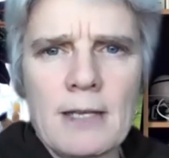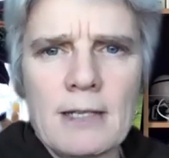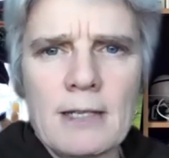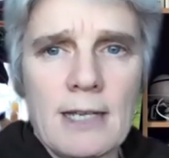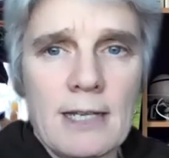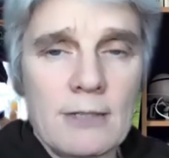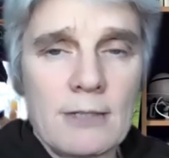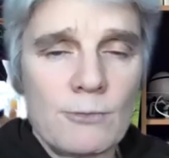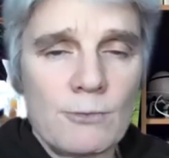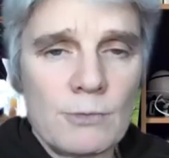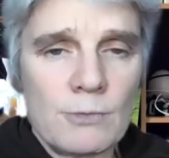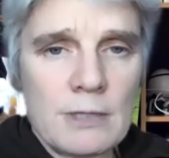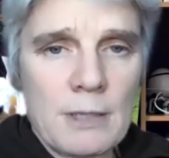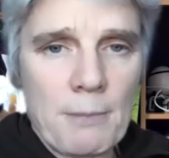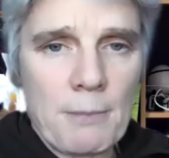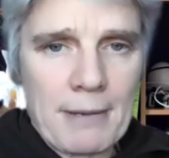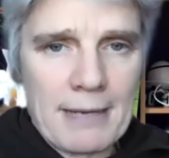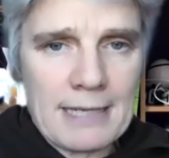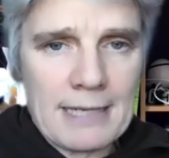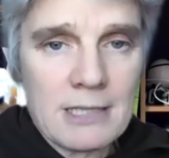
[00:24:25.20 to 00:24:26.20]
it
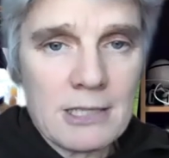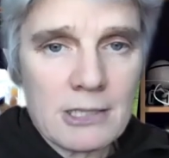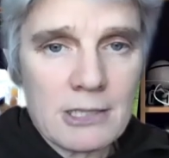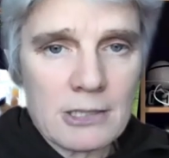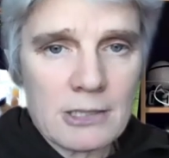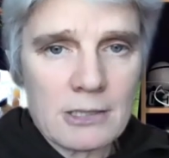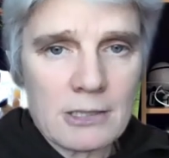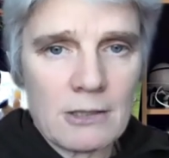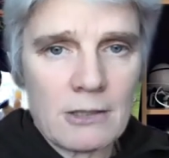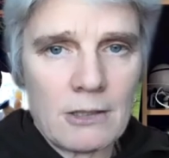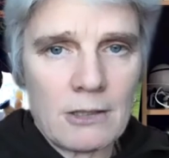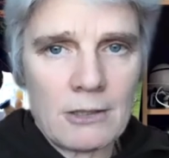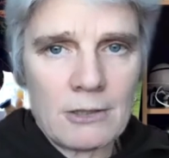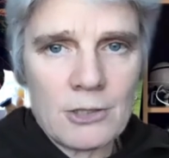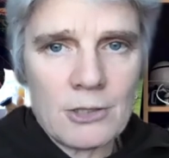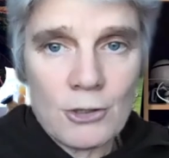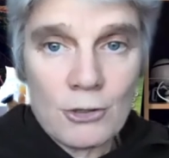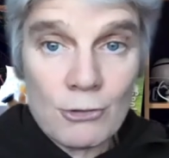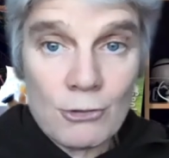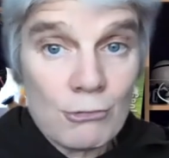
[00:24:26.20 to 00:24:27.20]
depends on
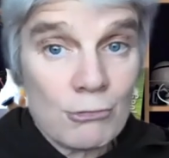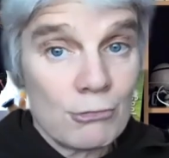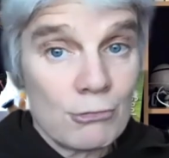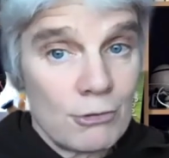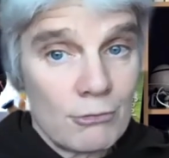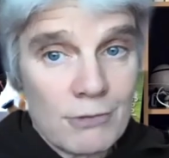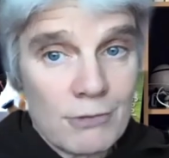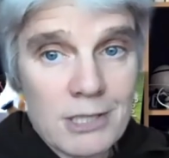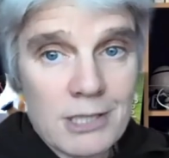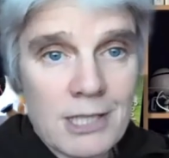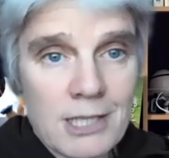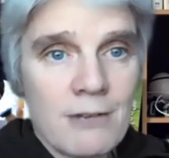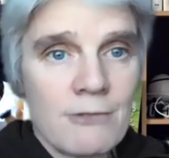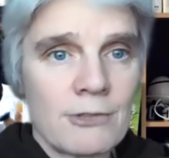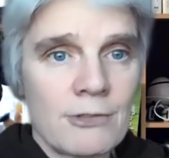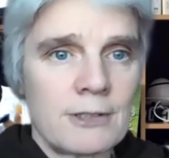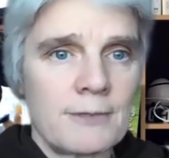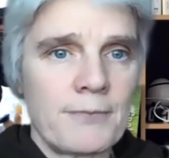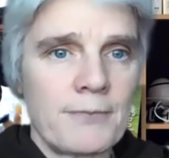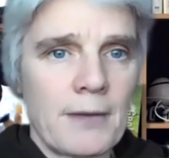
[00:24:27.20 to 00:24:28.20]
you, the
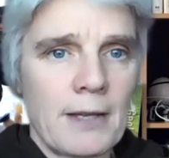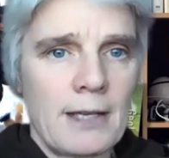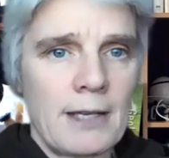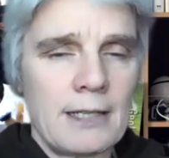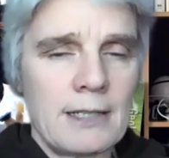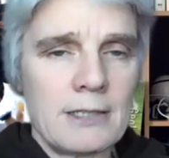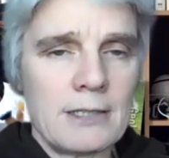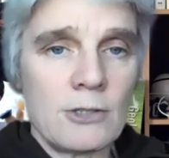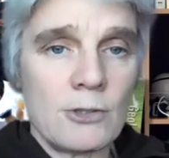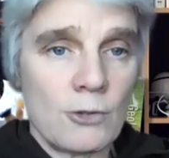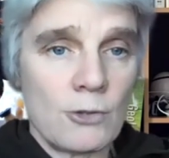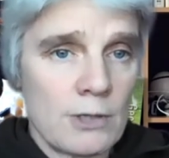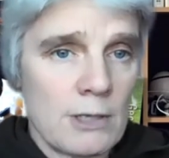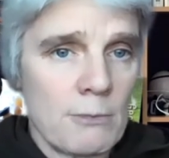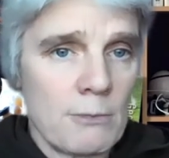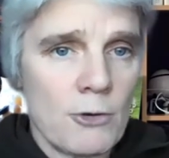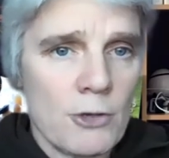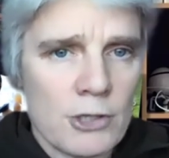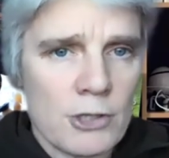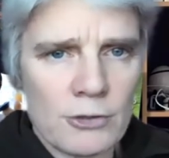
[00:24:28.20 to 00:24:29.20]
receiver, and your
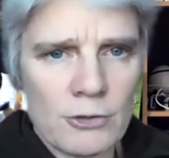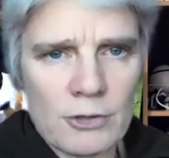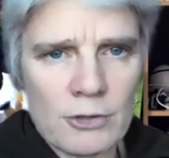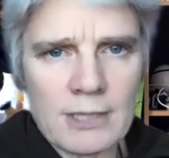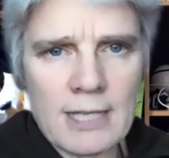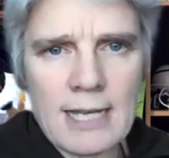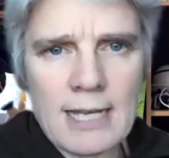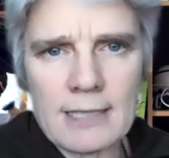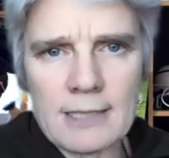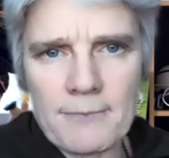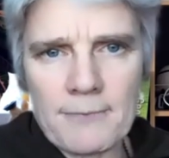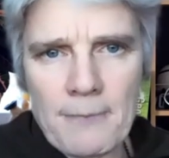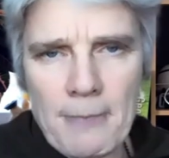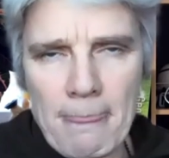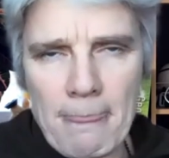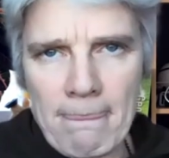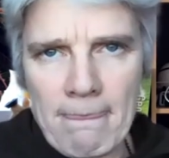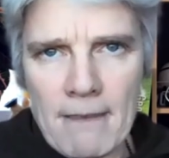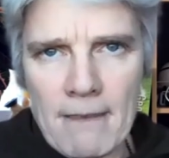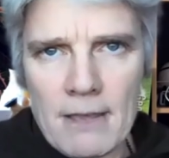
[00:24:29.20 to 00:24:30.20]
emotional state.
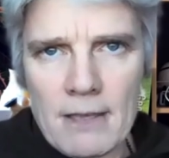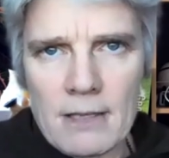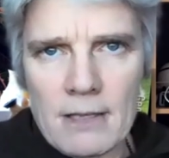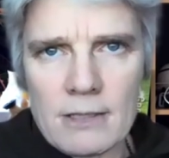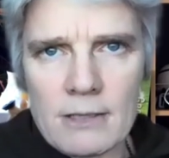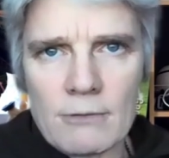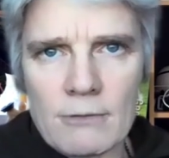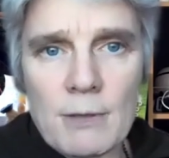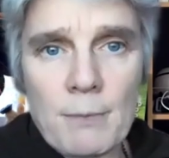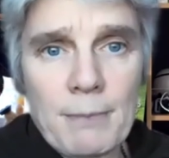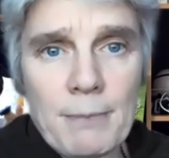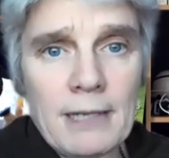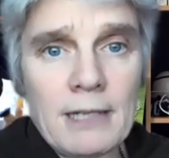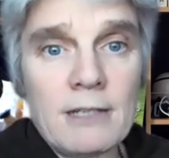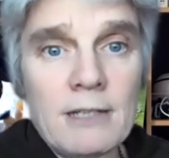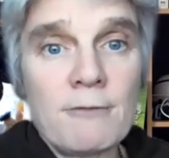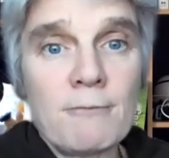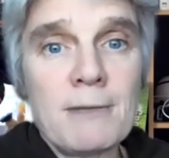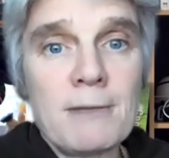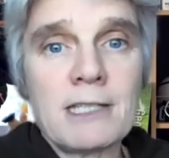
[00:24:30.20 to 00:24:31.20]

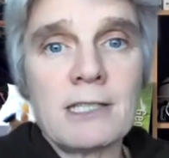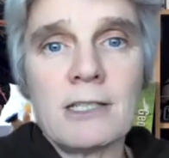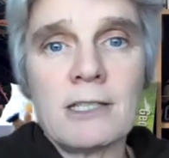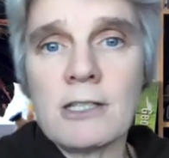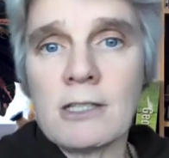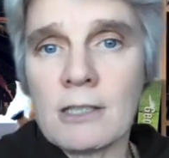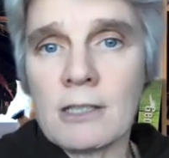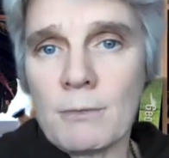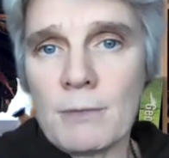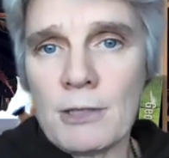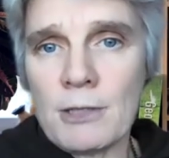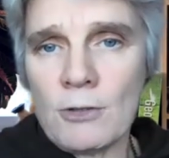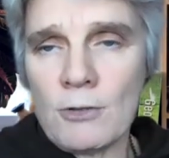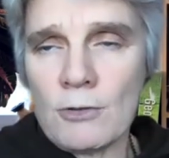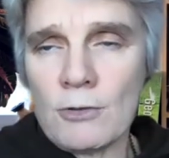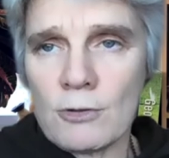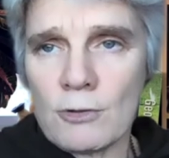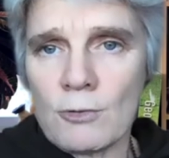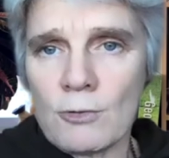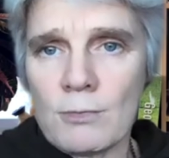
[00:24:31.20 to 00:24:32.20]
Repetitive messages can be
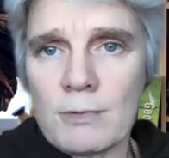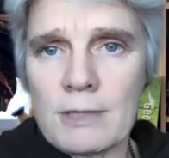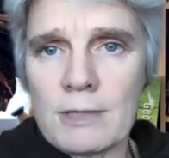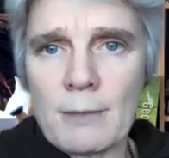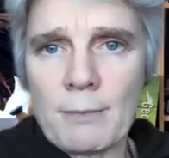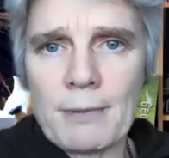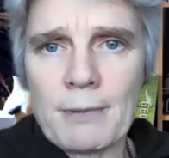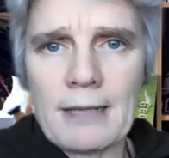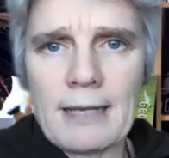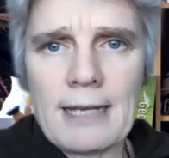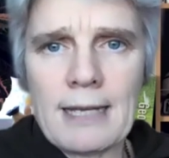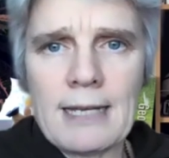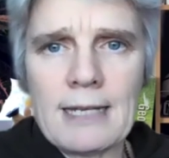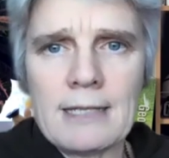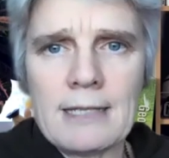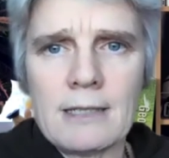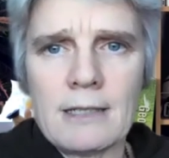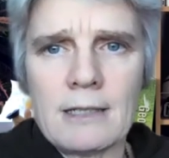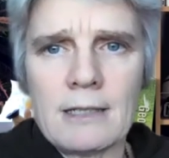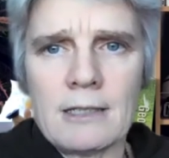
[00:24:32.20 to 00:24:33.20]
used to
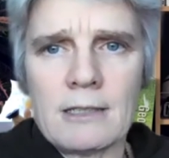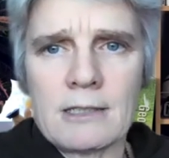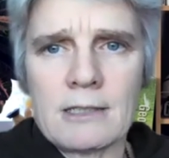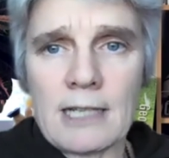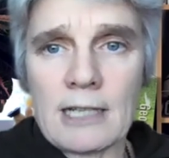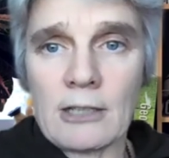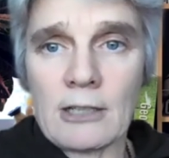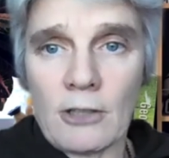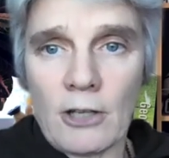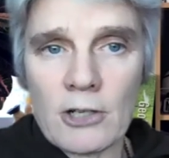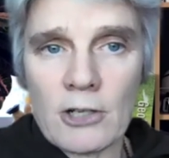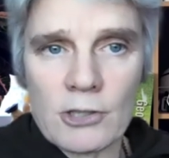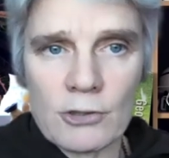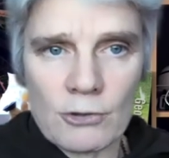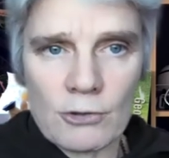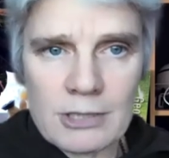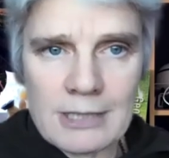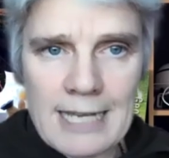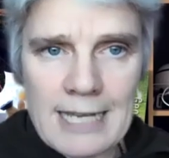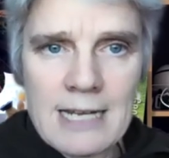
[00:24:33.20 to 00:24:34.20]
manipulate a psychological
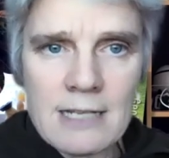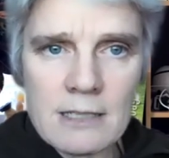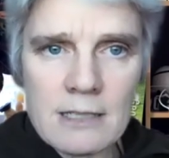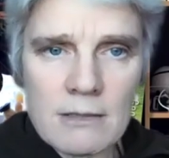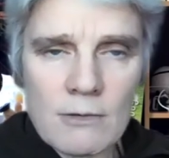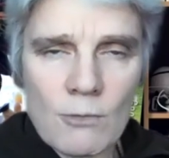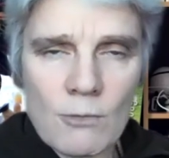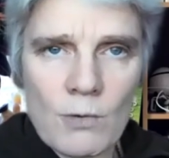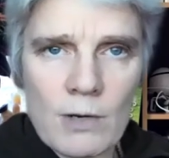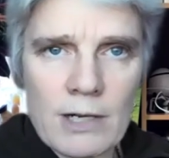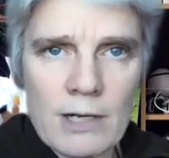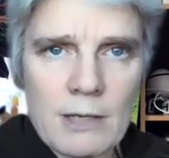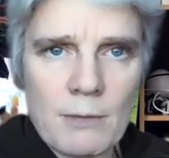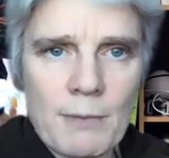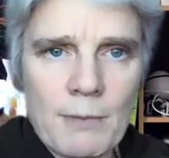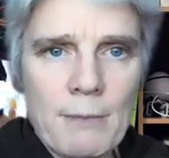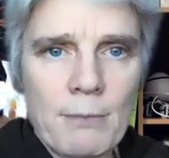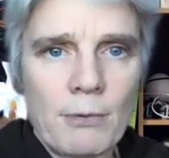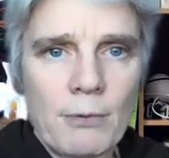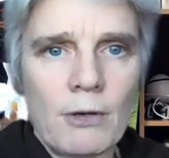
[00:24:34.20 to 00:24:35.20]
state wherein
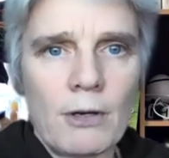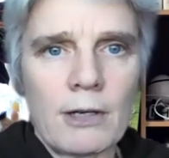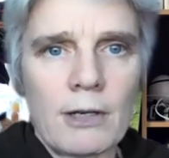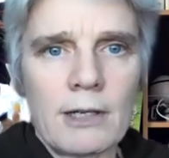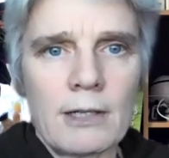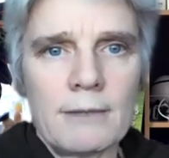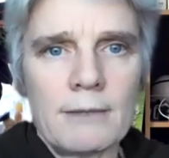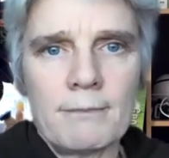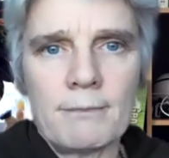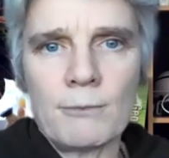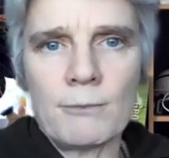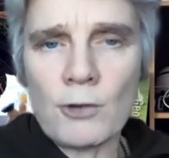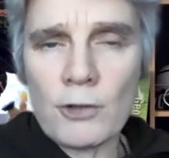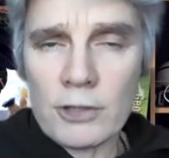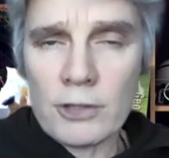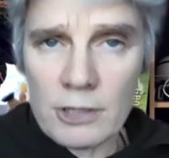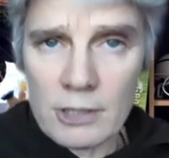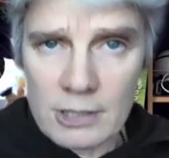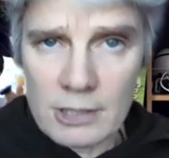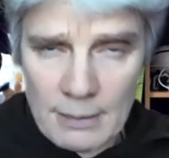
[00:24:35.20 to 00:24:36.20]
people are more
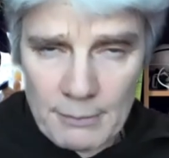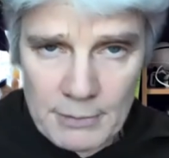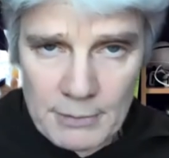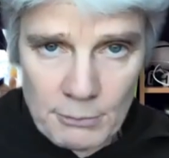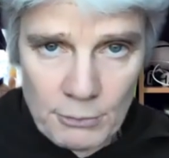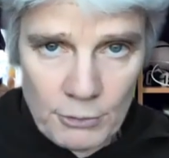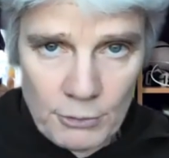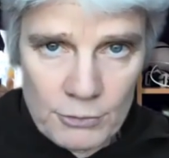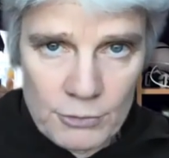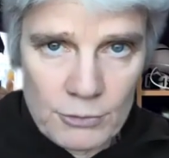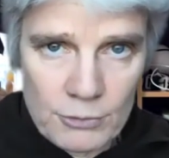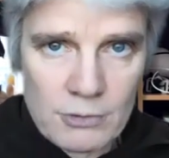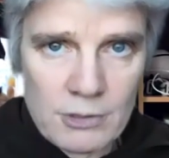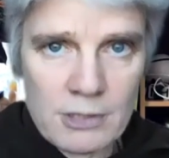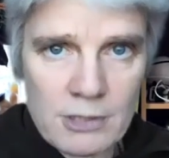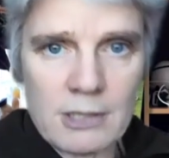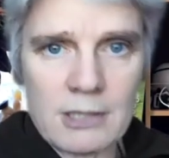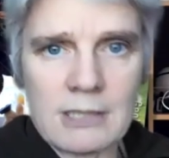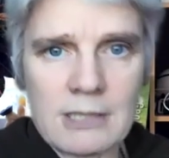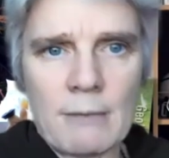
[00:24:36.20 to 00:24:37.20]
susceptible to the
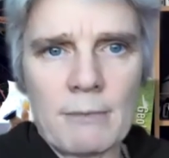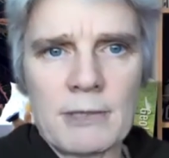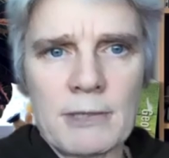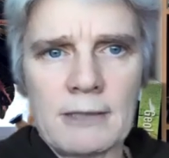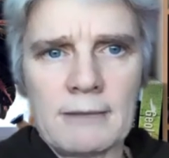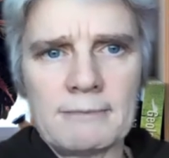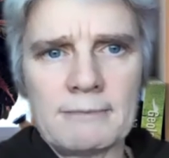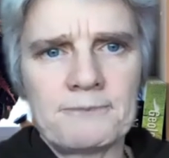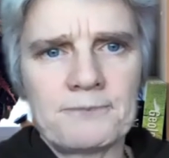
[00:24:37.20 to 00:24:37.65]
deception.